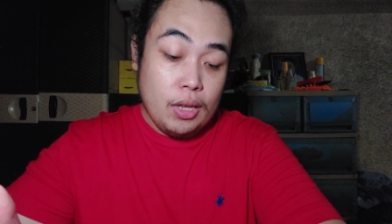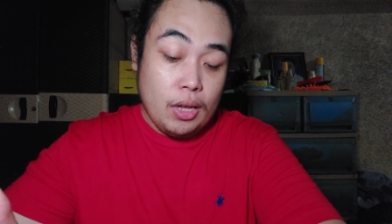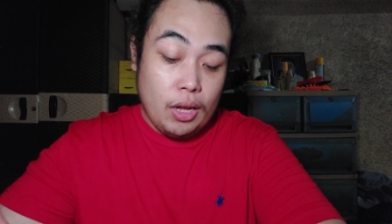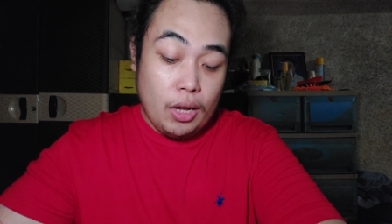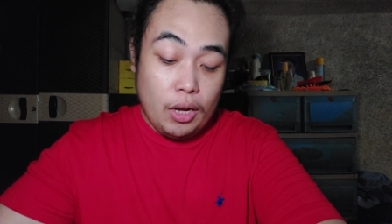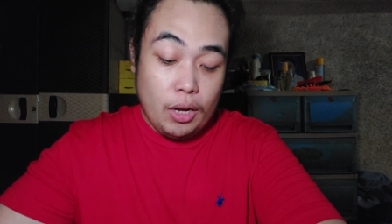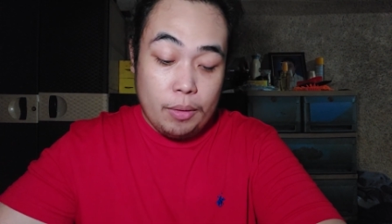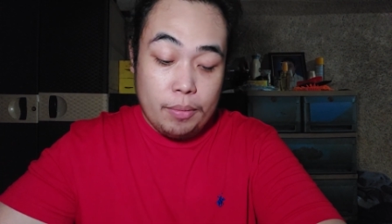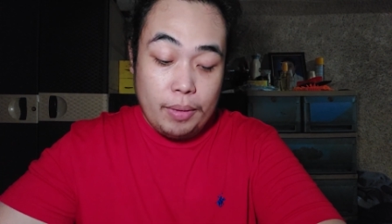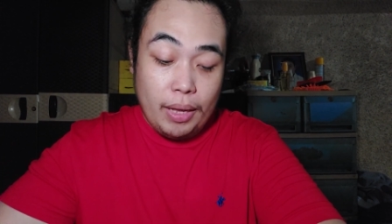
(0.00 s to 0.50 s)

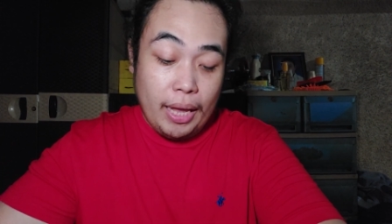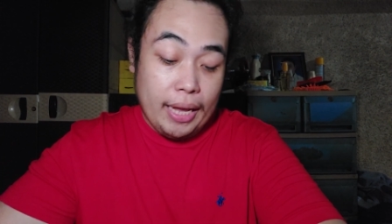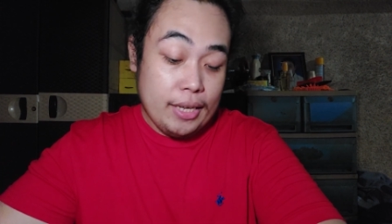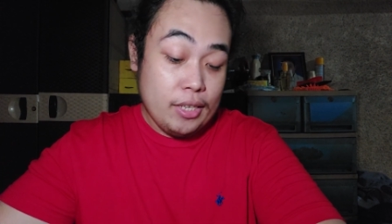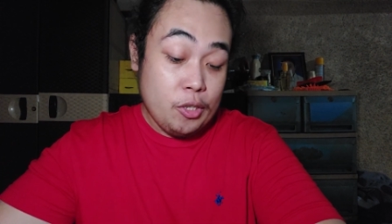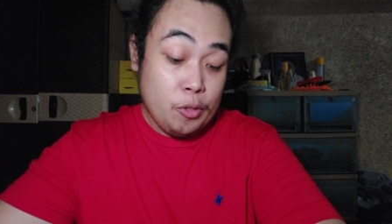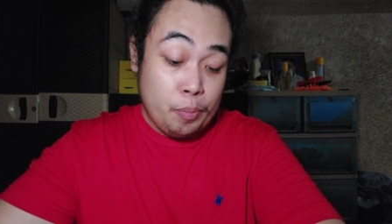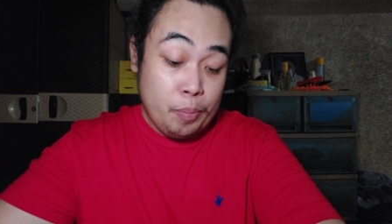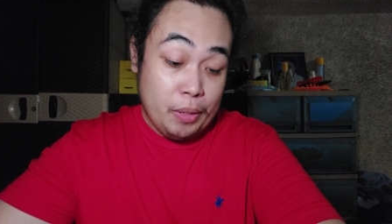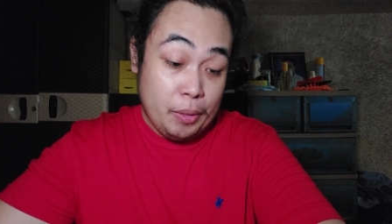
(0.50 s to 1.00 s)
um,
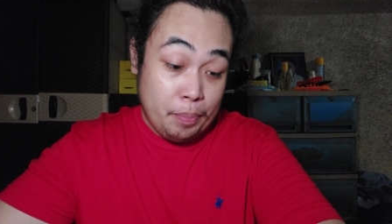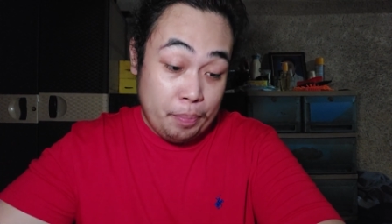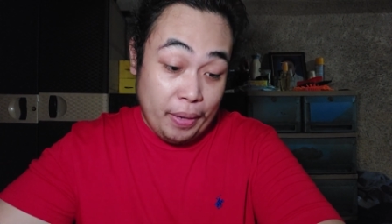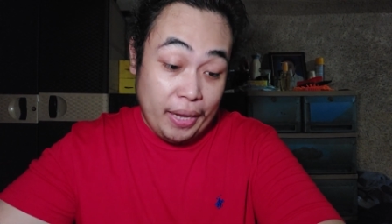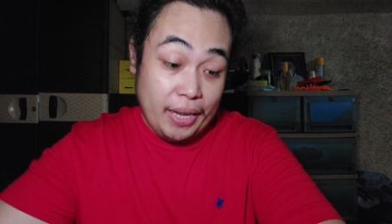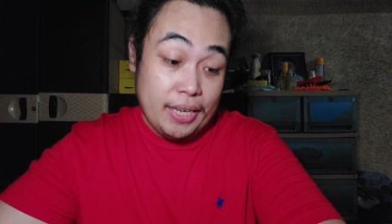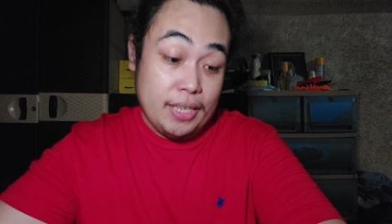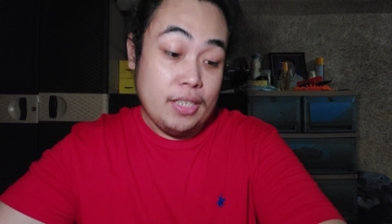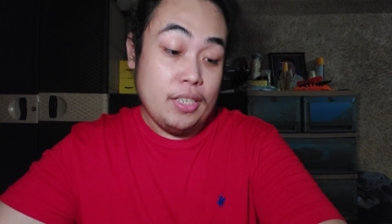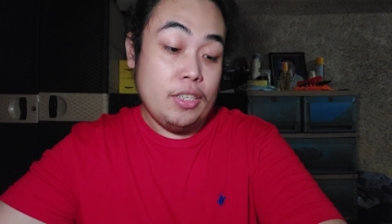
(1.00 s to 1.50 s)

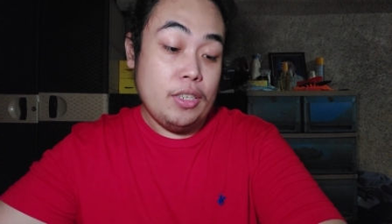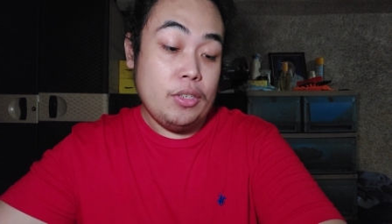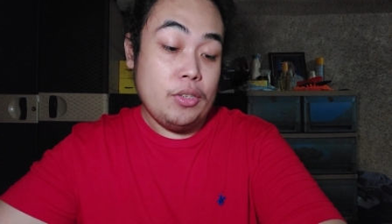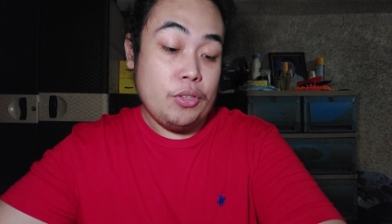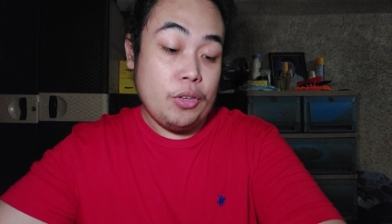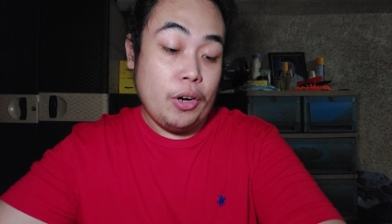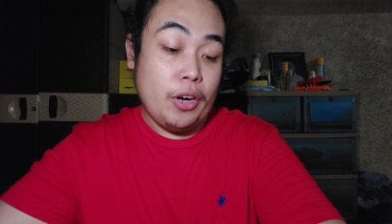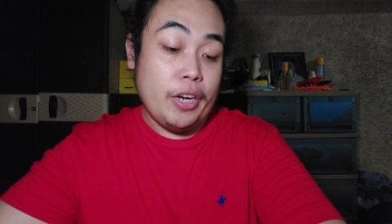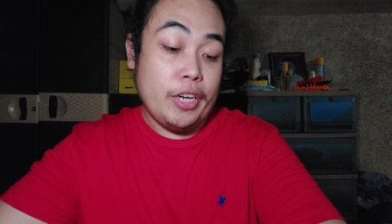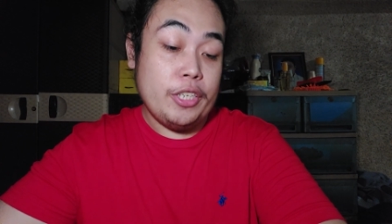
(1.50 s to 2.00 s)
Pen
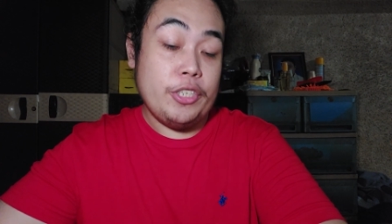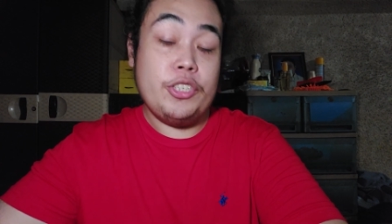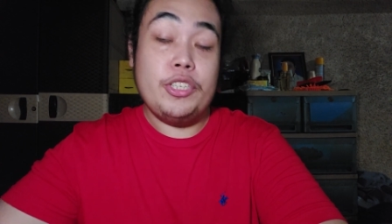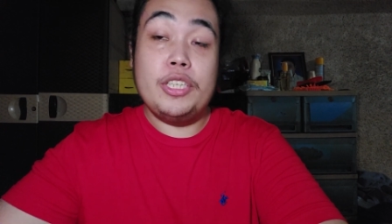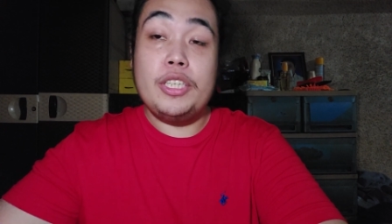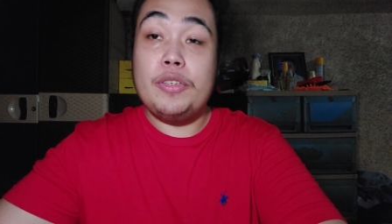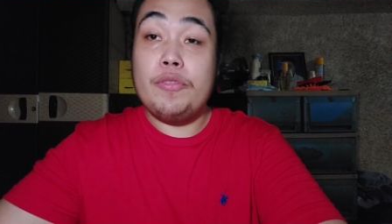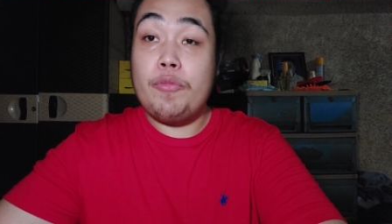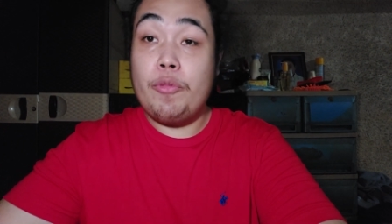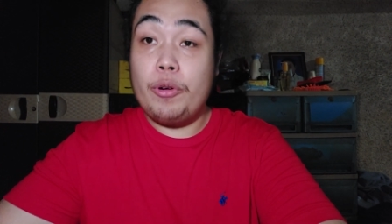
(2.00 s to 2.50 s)
Star
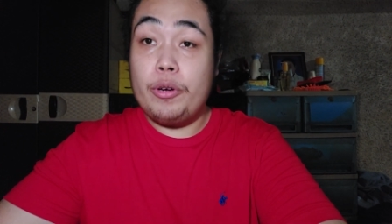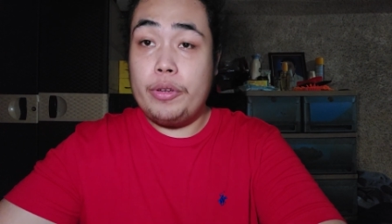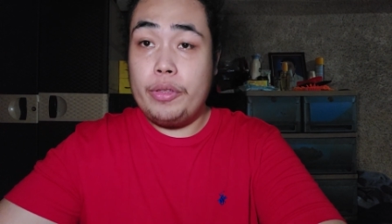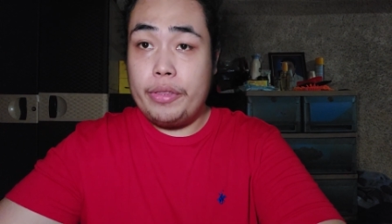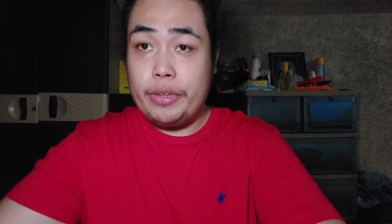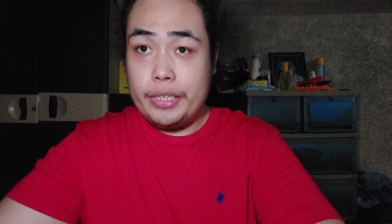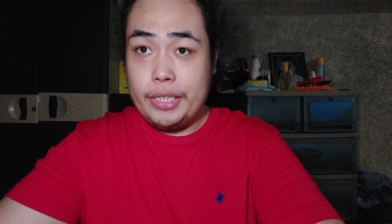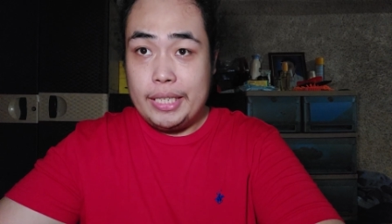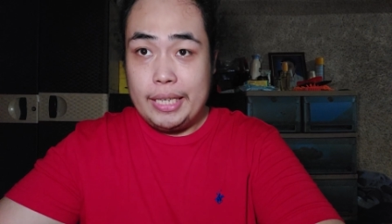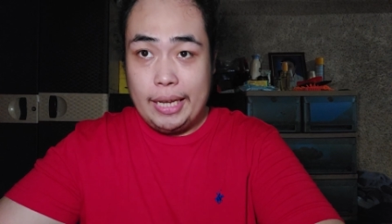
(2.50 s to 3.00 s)

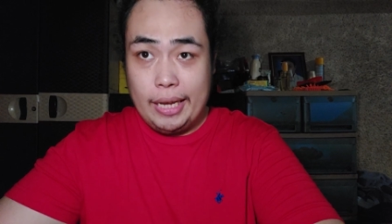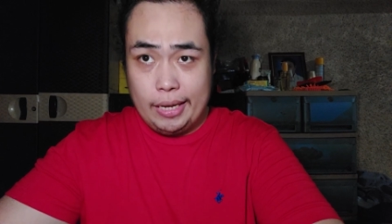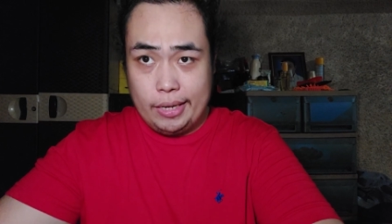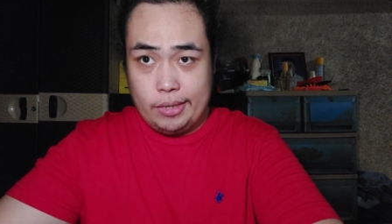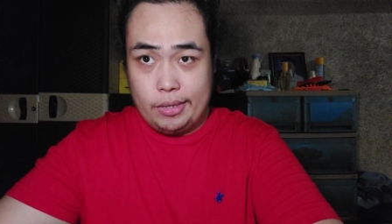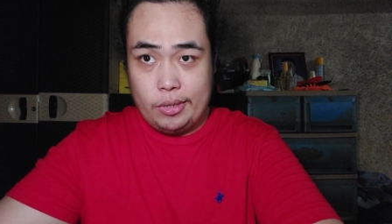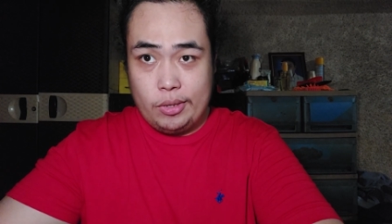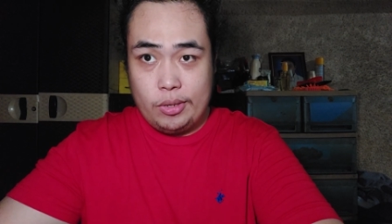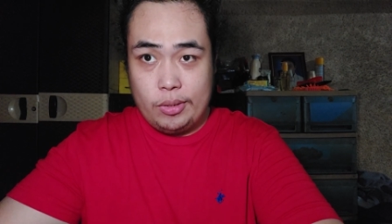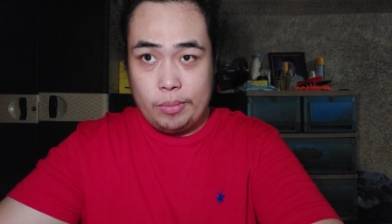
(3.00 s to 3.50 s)

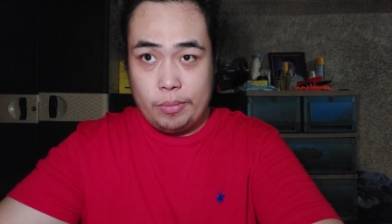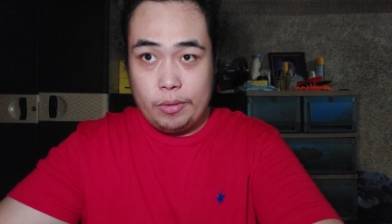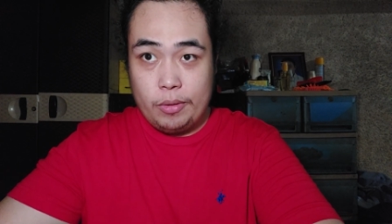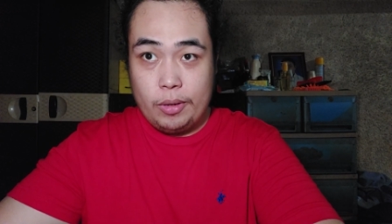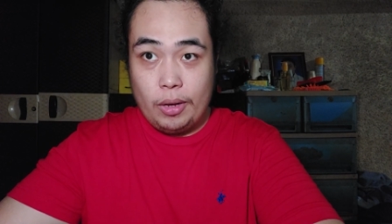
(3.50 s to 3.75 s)
G430S.